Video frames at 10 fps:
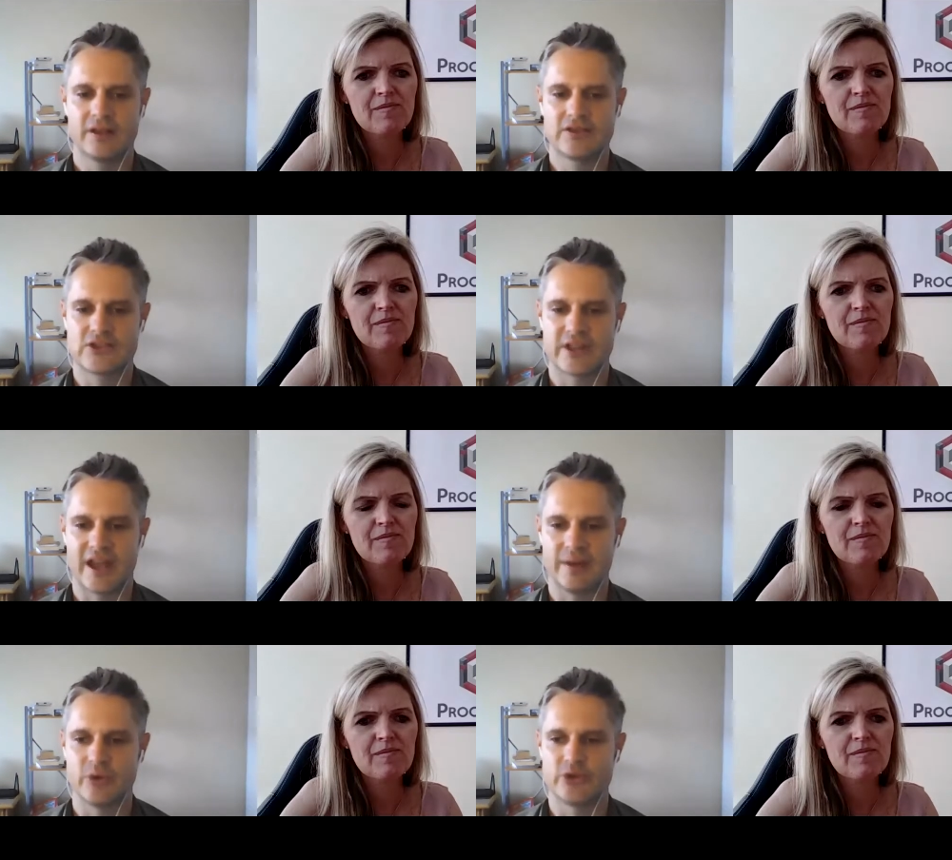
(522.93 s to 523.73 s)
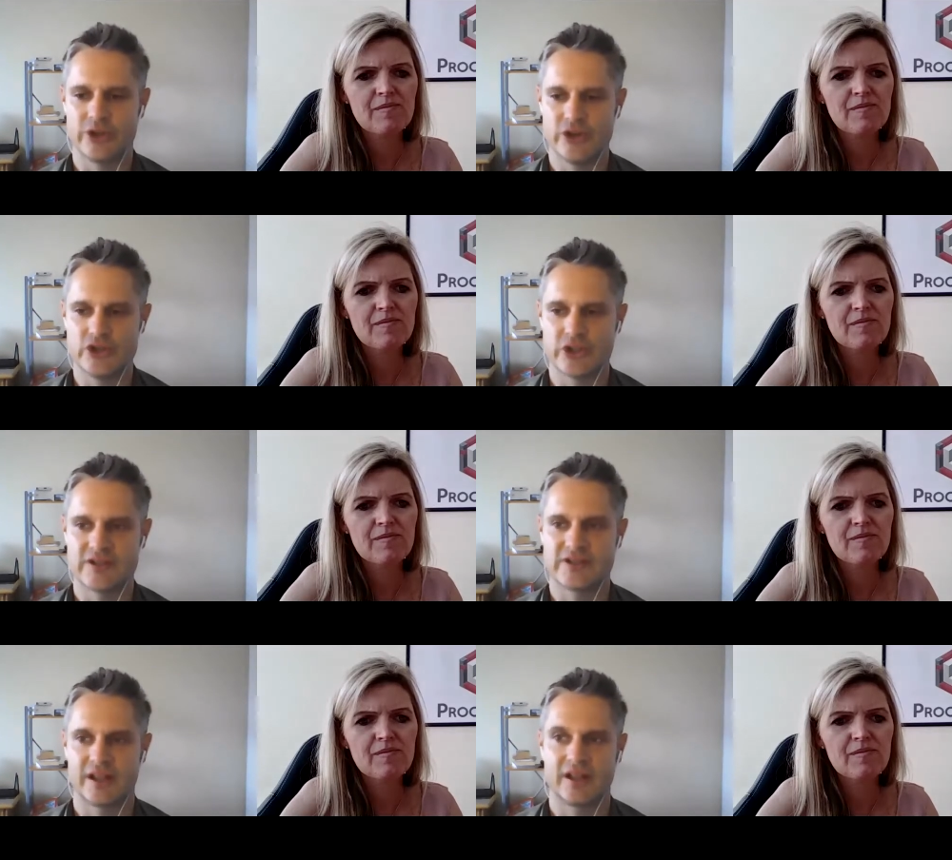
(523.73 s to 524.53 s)
Speaker 1: sustainable
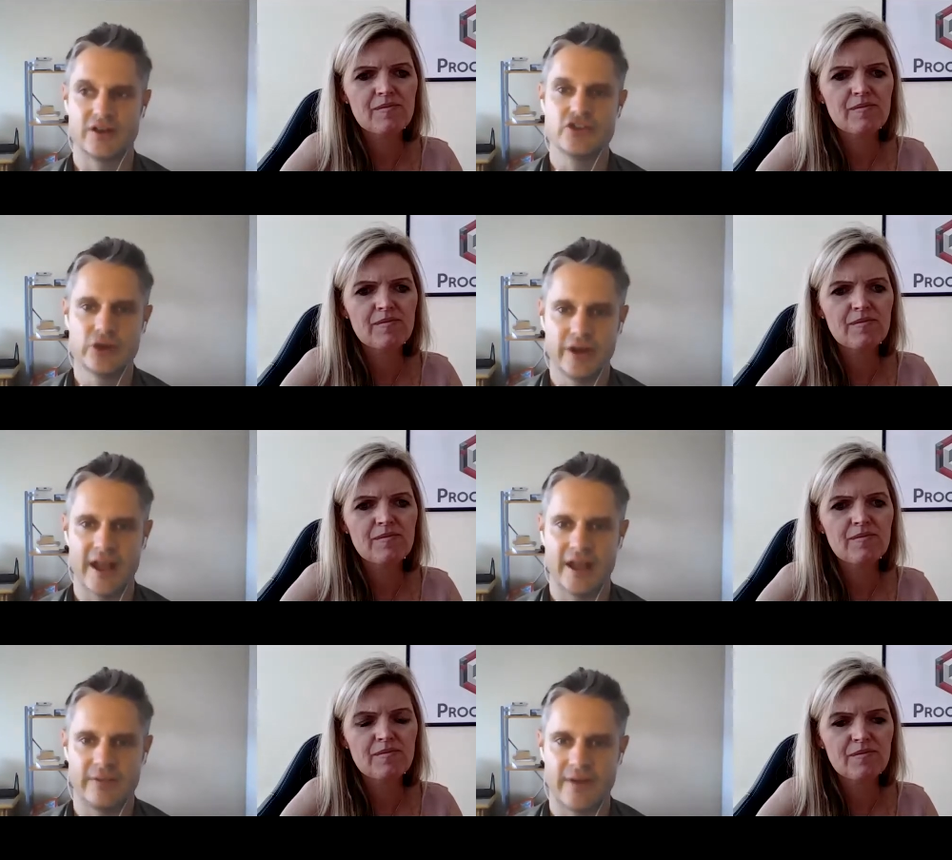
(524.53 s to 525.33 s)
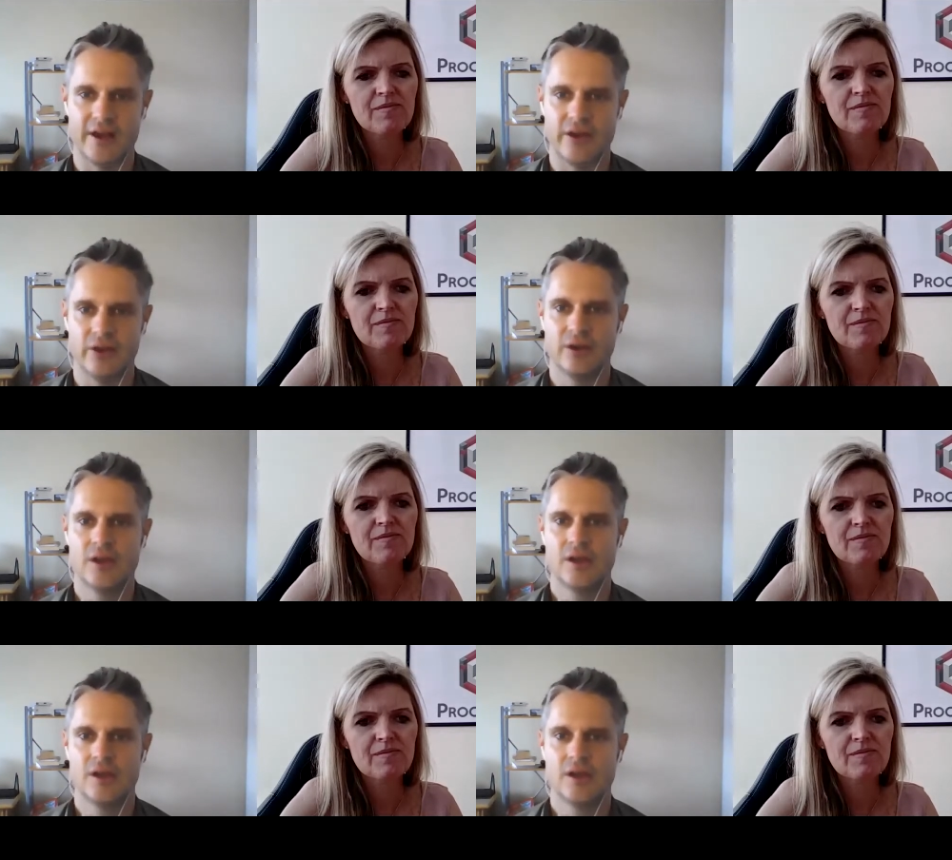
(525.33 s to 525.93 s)
solutions that can truly add value